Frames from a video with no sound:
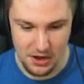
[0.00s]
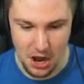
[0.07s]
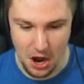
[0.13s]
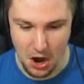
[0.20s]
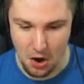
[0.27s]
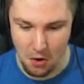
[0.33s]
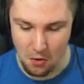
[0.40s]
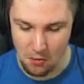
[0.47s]

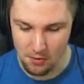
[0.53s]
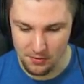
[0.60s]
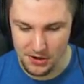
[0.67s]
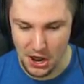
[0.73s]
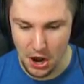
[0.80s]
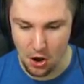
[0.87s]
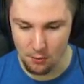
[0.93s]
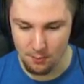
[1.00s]
No,
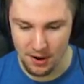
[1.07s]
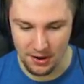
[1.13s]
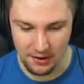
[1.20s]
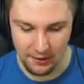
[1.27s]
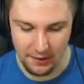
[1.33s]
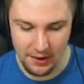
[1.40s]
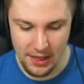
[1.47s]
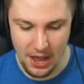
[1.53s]
no, but
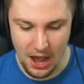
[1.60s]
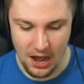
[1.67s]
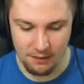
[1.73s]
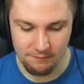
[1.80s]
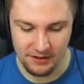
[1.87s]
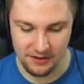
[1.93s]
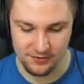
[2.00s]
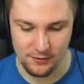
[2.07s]

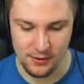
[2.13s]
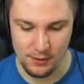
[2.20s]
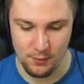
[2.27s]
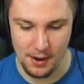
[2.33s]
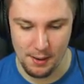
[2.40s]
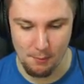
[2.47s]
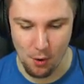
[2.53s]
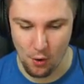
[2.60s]
obviously
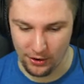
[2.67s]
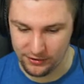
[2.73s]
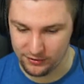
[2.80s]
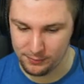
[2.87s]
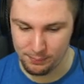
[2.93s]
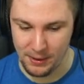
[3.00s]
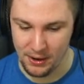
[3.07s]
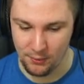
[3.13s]
we're more
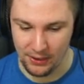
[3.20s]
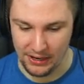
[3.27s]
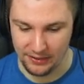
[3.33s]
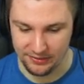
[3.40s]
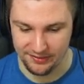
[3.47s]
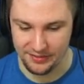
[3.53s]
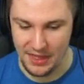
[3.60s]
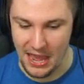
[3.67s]

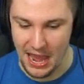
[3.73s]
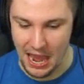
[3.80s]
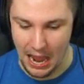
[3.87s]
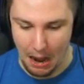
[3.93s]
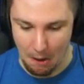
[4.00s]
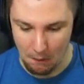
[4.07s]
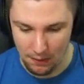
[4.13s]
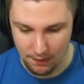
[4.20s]
experienced
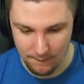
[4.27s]
now.